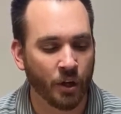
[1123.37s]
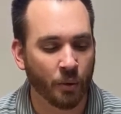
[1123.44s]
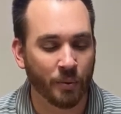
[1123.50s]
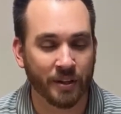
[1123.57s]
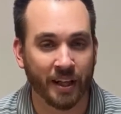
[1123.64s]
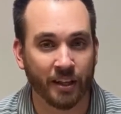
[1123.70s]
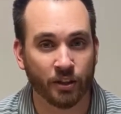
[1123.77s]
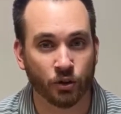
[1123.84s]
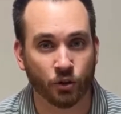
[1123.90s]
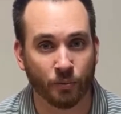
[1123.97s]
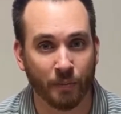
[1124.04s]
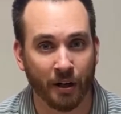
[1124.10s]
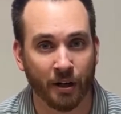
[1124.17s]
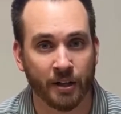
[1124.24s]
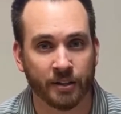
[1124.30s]
We think of the
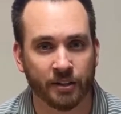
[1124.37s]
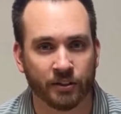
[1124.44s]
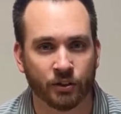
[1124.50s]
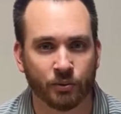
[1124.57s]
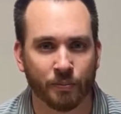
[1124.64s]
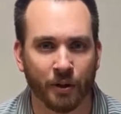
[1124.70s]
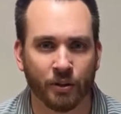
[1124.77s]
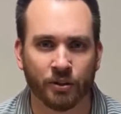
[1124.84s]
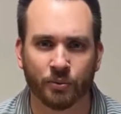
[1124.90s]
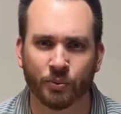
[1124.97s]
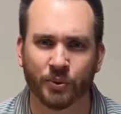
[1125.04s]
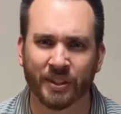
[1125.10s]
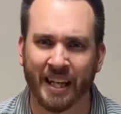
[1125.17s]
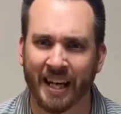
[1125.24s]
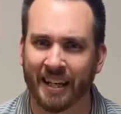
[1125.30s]
Samaritans. Samaritans
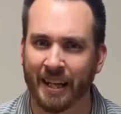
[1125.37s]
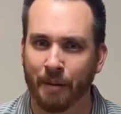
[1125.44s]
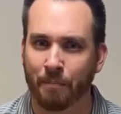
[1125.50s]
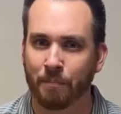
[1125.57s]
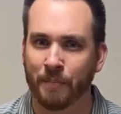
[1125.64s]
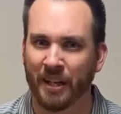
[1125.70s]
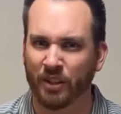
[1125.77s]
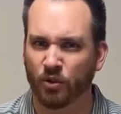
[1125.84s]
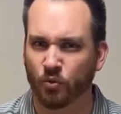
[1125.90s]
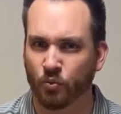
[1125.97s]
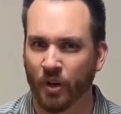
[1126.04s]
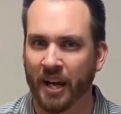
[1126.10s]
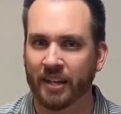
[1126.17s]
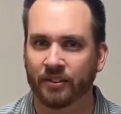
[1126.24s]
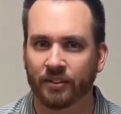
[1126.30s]
was kind of that mixed
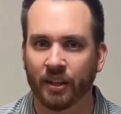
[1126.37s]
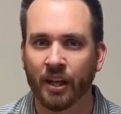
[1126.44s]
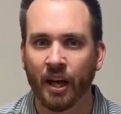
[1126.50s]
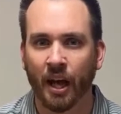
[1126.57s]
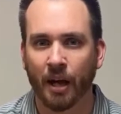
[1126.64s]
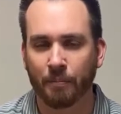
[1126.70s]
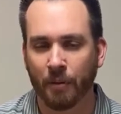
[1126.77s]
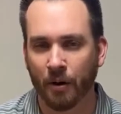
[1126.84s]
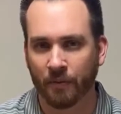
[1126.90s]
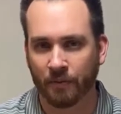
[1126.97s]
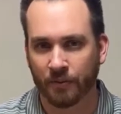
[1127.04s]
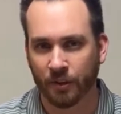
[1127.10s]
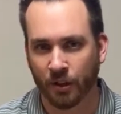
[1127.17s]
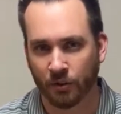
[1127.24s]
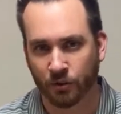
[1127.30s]
race of both,
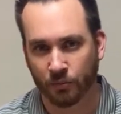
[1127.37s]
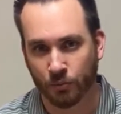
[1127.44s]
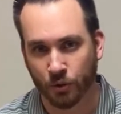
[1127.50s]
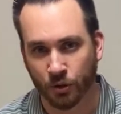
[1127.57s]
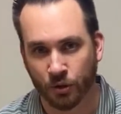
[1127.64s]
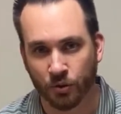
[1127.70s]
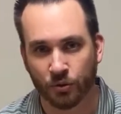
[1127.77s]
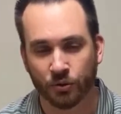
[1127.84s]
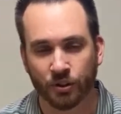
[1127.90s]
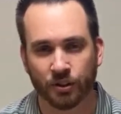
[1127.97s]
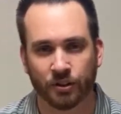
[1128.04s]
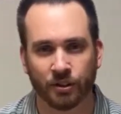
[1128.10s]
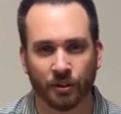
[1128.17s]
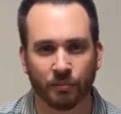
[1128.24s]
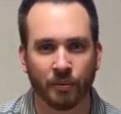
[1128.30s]
you know, some Jews and
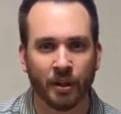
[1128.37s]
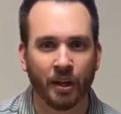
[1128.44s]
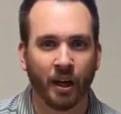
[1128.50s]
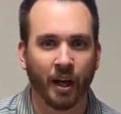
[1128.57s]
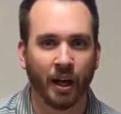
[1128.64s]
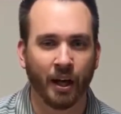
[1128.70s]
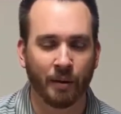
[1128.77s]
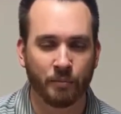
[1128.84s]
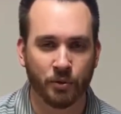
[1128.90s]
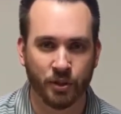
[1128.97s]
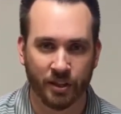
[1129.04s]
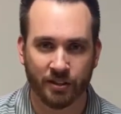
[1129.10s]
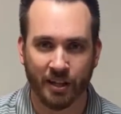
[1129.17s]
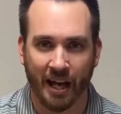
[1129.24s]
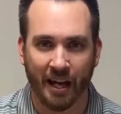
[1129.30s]
some
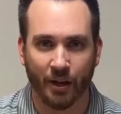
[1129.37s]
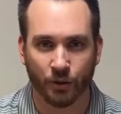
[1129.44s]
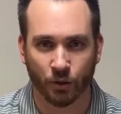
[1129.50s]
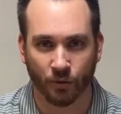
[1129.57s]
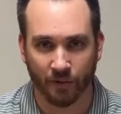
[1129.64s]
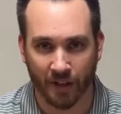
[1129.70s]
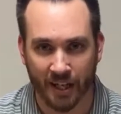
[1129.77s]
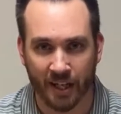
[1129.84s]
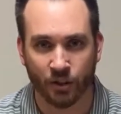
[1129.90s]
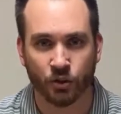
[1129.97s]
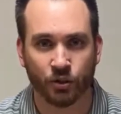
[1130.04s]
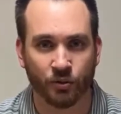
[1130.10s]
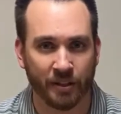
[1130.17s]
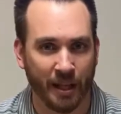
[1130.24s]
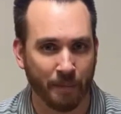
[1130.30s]
Gentiles over
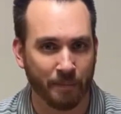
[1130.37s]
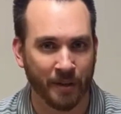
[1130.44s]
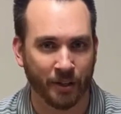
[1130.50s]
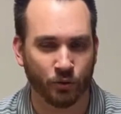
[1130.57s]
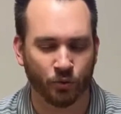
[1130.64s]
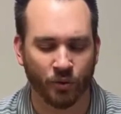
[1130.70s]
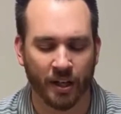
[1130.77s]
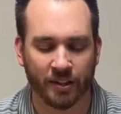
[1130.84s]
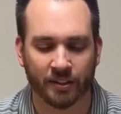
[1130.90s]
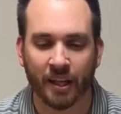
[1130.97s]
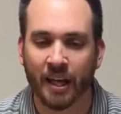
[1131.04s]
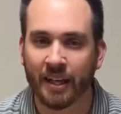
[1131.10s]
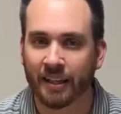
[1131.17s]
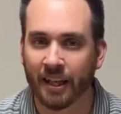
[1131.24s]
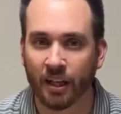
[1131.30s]
history, that mixed race.
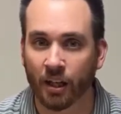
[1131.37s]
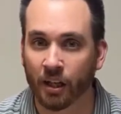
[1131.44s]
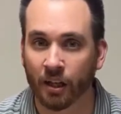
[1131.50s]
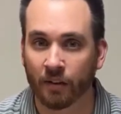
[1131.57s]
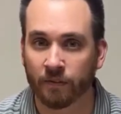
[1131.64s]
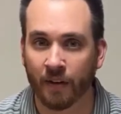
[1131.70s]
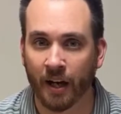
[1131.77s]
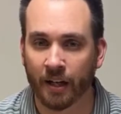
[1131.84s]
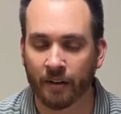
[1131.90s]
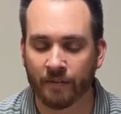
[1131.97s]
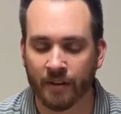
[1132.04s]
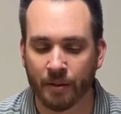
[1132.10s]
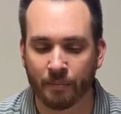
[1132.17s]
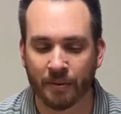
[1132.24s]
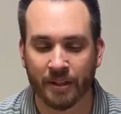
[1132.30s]
They didn't look fond of
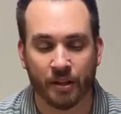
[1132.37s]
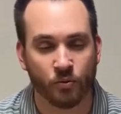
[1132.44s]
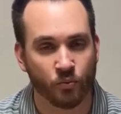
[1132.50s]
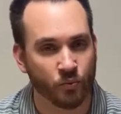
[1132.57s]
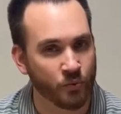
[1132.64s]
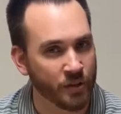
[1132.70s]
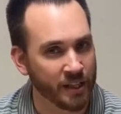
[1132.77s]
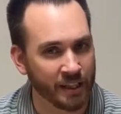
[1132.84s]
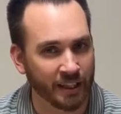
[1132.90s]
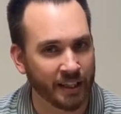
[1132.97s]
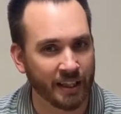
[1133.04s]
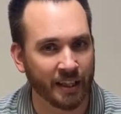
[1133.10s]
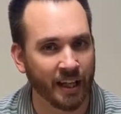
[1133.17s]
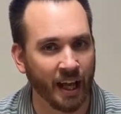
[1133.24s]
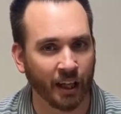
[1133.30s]
them, but they really
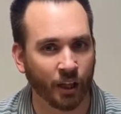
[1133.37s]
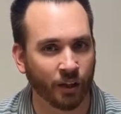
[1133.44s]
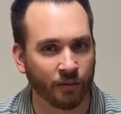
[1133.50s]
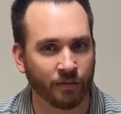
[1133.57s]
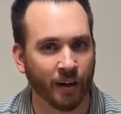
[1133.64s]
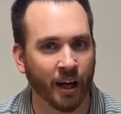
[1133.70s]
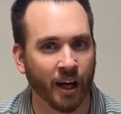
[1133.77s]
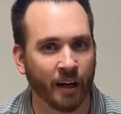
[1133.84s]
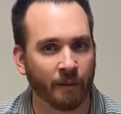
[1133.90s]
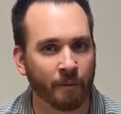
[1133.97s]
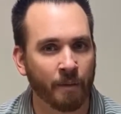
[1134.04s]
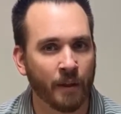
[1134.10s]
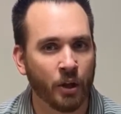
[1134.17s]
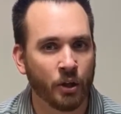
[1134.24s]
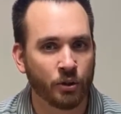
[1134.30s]
did not look fond
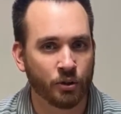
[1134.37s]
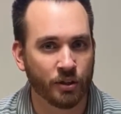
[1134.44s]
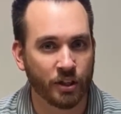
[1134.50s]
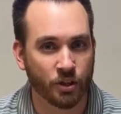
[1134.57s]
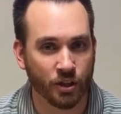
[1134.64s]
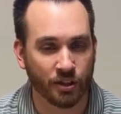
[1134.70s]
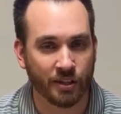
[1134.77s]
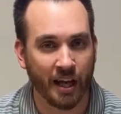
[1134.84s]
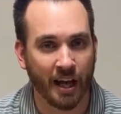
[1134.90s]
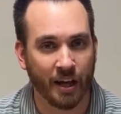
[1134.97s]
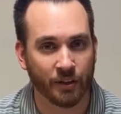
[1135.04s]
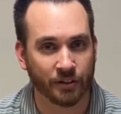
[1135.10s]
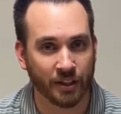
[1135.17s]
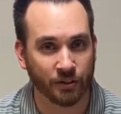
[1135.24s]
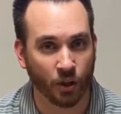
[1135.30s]
to the
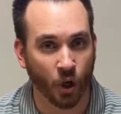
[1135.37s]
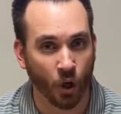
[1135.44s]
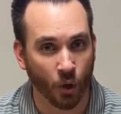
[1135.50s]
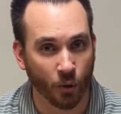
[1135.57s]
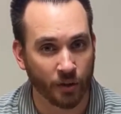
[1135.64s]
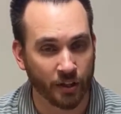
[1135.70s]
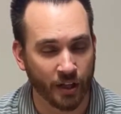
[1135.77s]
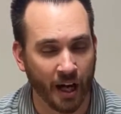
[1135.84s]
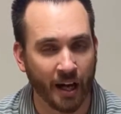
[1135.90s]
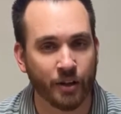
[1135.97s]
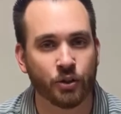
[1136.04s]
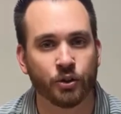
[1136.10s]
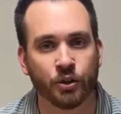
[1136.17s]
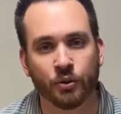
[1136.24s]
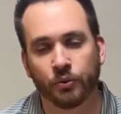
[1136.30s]
Gentiles as a whole, the
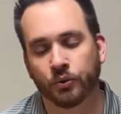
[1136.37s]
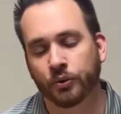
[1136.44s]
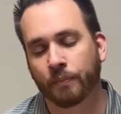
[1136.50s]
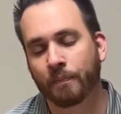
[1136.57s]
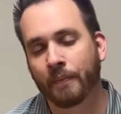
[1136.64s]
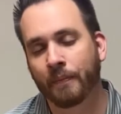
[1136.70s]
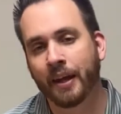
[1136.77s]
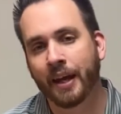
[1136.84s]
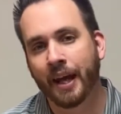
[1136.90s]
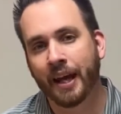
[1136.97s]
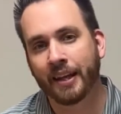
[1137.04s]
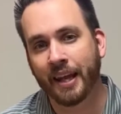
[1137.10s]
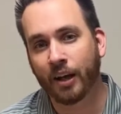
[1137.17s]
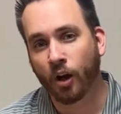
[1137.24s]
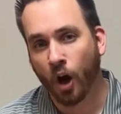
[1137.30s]
non-Jews.
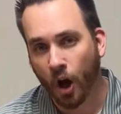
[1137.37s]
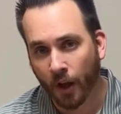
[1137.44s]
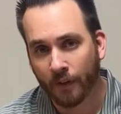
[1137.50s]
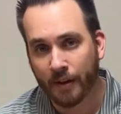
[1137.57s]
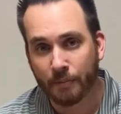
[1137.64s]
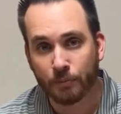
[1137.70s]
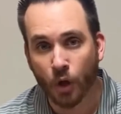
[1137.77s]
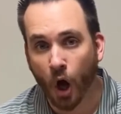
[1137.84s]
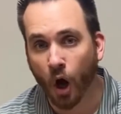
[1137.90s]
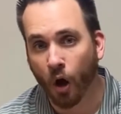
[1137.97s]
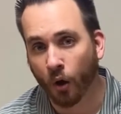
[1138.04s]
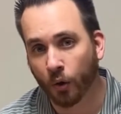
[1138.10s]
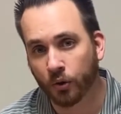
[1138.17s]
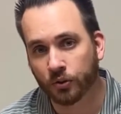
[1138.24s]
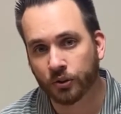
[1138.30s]
And they called them
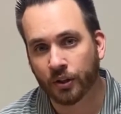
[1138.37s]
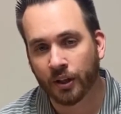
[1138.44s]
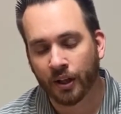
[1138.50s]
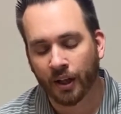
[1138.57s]
dogs.